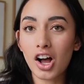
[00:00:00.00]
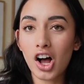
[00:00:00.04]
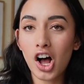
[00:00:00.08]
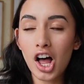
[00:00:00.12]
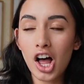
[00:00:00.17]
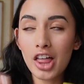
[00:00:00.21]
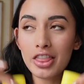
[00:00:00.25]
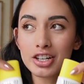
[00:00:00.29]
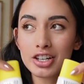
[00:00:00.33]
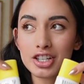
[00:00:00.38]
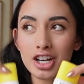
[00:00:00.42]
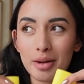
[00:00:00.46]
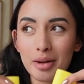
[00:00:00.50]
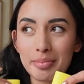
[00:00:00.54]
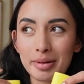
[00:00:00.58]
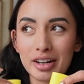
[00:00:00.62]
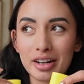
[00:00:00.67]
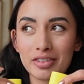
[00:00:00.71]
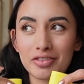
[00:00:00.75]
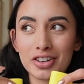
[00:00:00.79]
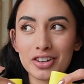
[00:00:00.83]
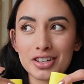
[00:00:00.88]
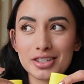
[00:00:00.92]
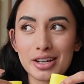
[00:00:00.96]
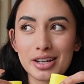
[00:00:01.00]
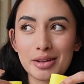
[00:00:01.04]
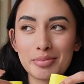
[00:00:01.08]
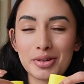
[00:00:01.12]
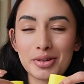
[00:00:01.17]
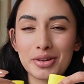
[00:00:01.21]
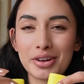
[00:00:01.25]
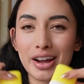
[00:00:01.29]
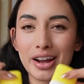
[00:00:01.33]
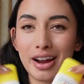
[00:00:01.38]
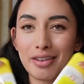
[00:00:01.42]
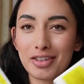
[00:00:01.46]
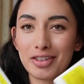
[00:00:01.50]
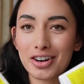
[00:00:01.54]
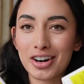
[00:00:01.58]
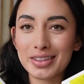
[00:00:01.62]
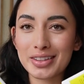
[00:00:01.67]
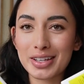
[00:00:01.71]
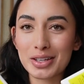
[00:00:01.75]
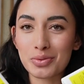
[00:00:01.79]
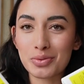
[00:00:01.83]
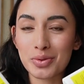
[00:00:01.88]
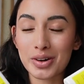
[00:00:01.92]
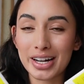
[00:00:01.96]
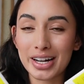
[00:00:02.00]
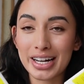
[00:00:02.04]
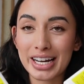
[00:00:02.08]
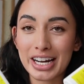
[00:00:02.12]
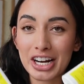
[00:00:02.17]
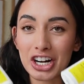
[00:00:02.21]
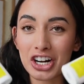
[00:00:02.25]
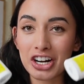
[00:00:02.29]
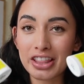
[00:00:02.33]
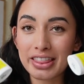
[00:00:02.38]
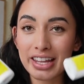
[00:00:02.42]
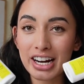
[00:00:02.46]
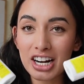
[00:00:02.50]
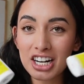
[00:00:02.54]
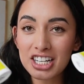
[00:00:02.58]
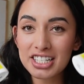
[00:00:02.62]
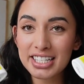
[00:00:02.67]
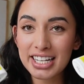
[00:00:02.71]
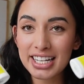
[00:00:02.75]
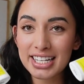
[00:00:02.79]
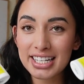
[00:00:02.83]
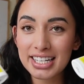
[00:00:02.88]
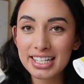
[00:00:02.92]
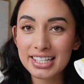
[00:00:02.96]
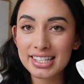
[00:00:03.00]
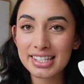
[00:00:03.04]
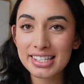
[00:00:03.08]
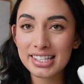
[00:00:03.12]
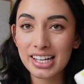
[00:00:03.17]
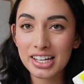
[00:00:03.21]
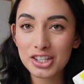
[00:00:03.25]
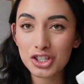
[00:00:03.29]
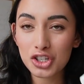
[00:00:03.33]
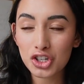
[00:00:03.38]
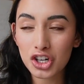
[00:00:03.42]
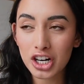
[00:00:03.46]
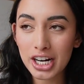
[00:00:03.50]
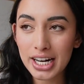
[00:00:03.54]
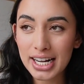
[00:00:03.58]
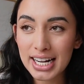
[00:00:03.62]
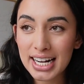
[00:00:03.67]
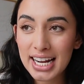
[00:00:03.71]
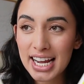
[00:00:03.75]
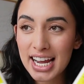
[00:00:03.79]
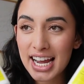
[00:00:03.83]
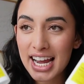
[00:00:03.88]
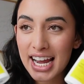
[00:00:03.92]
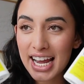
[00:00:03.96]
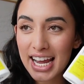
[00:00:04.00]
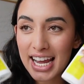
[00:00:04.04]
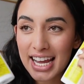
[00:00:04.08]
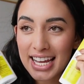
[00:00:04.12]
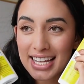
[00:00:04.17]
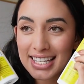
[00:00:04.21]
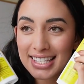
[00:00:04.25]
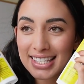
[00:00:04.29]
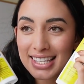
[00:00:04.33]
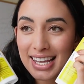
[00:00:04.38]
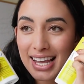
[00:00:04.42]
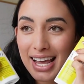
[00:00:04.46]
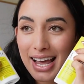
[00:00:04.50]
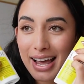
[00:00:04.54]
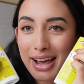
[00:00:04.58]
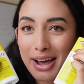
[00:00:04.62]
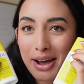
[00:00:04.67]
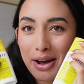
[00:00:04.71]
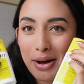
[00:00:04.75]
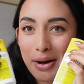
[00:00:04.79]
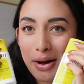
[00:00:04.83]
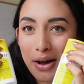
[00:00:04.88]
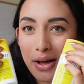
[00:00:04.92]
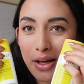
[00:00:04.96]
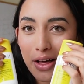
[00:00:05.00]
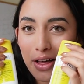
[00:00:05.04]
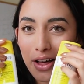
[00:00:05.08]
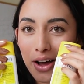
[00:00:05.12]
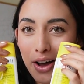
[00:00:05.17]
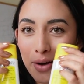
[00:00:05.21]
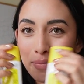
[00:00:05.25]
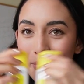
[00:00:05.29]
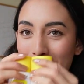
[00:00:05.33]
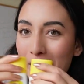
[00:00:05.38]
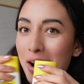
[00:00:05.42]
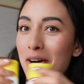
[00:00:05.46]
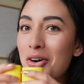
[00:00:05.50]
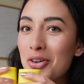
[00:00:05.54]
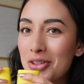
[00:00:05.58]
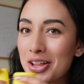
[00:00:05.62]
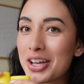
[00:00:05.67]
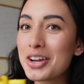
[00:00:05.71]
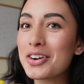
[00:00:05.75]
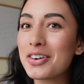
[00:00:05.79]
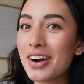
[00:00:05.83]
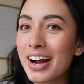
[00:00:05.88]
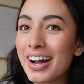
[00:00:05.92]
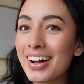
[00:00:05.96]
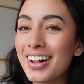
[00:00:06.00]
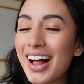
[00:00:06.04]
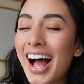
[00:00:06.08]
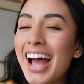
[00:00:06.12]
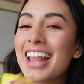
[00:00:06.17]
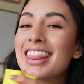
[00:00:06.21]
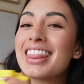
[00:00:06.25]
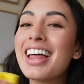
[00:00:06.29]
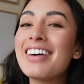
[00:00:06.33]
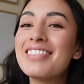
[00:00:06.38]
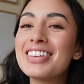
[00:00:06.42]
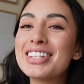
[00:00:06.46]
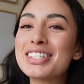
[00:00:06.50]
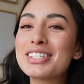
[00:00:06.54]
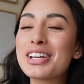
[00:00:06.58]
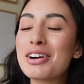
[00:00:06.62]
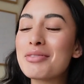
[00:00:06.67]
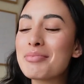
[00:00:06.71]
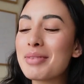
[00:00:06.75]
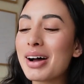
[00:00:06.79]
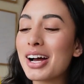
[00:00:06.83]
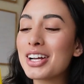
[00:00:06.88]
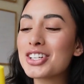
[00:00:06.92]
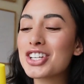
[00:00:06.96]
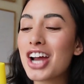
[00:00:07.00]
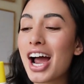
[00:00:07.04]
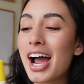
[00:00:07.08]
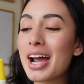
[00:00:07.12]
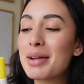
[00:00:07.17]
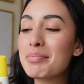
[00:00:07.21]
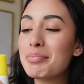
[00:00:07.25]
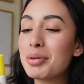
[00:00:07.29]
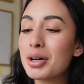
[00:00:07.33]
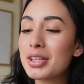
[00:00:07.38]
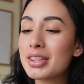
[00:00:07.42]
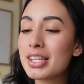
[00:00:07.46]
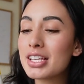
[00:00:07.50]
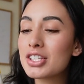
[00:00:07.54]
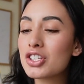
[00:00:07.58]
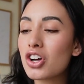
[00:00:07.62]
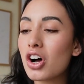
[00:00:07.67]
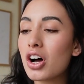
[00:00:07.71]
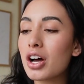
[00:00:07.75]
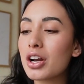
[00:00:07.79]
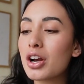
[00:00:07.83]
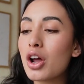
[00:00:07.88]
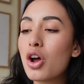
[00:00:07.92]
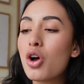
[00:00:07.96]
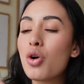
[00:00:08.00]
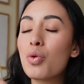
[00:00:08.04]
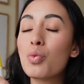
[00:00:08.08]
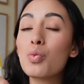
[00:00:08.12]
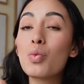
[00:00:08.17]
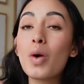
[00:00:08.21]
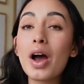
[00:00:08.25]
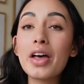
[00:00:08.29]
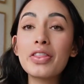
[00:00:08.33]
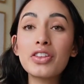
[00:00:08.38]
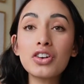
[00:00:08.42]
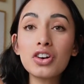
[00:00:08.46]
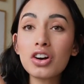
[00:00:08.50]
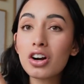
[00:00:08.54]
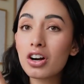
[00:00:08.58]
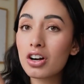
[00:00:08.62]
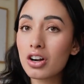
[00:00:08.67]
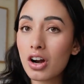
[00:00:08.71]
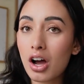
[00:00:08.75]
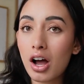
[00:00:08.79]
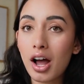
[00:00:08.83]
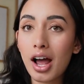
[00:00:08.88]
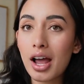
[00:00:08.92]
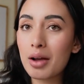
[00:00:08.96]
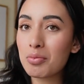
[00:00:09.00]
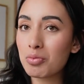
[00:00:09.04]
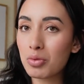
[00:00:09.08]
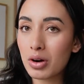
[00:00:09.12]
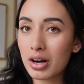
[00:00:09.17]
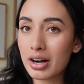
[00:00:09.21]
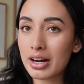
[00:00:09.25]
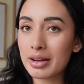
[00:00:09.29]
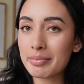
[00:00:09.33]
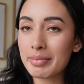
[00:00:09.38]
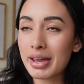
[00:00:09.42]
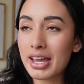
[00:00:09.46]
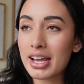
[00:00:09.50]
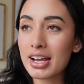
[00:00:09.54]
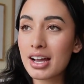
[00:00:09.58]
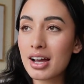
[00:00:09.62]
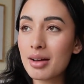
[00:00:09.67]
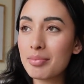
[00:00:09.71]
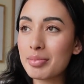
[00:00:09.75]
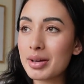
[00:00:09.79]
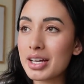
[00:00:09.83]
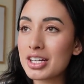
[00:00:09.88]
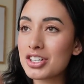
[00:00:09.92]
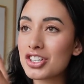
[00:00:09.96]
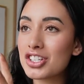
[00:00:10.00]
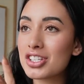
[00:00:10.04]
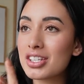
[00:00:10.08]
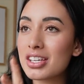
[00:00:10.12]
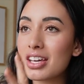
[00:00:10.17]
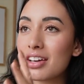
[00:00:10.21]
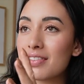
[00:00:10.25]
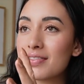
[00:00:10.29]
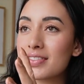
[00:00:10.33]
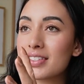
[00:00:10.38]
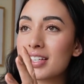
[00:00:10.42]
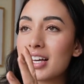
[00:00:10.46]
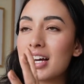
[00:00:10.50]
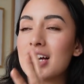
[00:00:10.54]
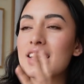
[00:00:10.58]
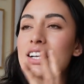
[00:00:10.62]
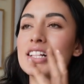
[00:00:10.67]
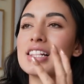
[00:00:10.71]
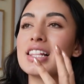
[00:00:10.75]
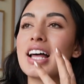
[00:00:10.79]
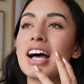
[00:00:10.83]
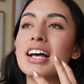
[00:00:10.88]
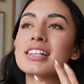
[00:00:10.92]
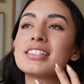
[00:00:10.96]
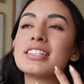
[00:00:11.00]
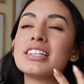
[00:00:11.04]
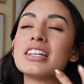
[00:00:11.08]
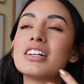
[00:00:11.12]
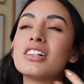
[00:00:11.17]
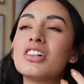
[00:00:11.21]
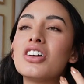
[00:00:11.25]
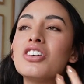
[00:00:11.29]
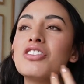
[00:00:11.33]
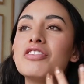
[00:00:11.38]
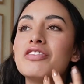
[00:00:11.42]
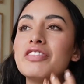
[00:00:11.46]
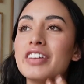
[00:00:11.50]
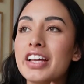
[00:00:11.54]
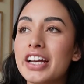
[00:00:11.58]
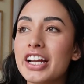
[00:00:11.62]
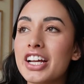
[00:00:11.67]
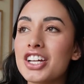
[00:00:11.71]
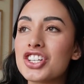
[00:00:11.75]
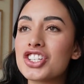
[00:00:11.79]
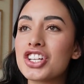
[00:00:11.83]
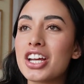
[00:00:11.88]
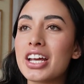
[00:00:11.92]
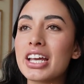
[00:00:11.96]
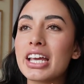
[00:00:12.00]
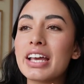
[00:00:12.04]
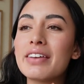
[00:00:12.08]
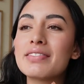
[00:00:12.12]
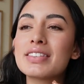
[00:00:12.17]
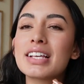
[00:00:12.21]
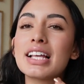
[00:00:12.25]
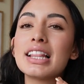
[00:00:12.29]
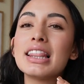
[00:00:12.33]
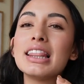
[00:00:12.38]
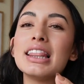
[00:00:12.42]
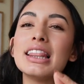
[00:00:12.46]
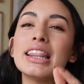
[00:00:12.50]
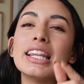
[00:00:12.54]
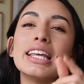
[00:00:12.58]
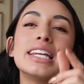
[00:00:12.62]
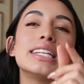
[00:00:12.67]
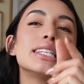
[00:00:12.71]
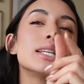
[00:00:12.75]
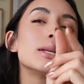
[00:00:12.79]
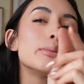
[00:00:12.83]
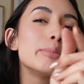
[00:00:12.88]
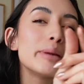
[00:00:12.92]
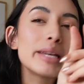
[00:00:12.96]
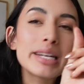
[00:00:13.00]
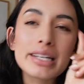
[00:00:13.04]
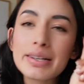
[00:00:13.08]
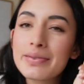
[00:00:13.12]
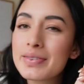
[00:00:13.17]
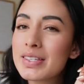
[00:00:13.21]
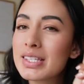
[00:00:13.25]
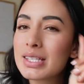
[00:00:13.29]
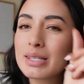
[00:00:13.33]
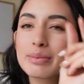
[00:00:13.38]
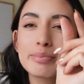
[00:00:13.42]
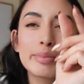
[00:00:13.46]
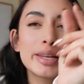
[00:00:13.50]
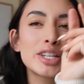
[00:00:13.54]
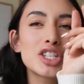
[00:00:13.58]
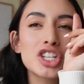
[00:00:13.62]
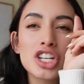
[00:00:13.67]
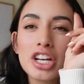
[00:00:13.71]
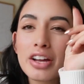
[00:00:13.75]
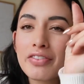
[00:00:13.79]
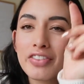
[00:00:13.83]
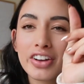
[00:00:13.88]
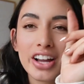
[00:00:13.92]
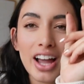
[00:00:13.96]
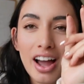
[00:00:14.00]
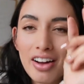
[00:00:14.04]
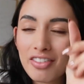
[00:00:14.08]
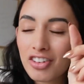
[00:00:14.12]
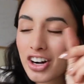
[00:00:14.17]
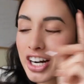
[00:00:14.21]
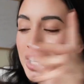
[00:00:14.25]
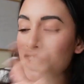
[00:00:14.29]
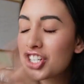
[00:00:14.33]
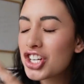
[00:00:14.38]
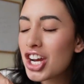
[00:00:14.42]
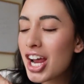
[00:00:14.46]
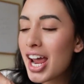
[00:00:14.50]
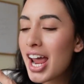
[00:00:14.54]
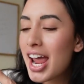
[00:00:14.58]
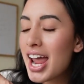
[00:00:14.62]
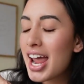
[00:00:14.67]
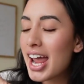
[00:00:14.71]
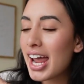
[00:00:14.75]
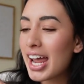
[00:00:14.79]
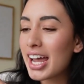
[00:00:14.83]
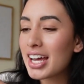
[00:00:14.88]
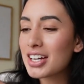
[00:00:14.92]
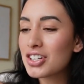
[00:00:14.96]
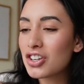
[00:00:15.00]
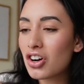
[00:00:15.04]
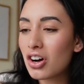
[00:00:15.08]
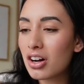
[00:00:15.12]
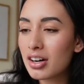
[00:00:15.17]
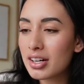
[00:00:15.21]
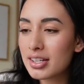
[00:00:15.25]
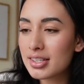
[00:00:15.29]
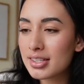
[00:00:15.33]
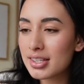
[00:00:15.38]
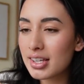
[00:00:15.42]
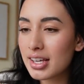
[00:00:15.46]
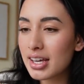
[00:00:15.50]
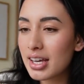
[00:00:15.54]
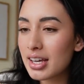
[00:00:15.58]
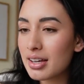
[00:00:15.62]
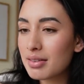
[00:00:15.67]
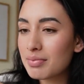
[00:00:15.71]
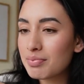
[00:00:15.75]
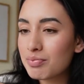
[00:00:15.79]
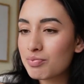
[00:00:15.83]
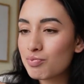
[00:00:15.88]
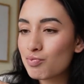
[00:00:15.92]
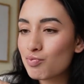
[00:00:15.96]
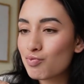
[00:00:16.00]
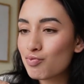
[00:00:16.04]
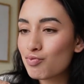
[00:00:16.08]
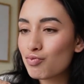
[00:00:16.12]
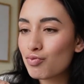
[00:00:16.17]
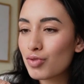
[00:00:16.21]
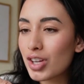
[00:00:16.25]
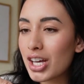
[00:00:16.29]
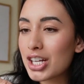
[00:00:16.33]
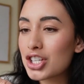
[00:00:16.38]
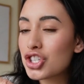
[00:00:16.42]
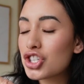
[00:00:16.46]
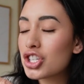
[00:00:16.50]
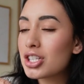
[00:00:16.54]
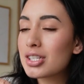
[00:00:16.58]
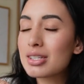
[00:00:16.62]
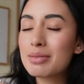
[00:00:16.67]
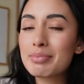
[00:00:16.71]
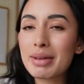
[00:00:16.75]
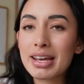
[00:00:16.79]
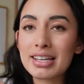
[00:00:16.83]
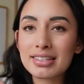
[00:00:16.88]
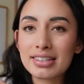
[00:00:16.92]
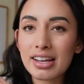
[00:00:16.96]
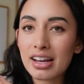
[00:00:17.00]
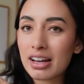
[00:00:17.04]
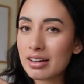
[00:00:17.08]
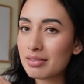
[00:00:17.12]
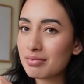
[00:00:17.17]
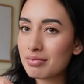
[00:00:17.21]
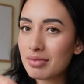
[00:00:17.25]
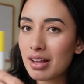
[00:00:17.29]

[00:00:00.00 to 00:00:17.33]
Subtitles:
On the topic of First Aid Beauty, I forgot these were in here. Their tinted sunscreen is my holy grail. I love it so much. I put this on whether or not I'm wearing makeup. It just gives a glassy glow finish. It gives a little bit of smidgen of a coverage, and honestly, it's just amazing.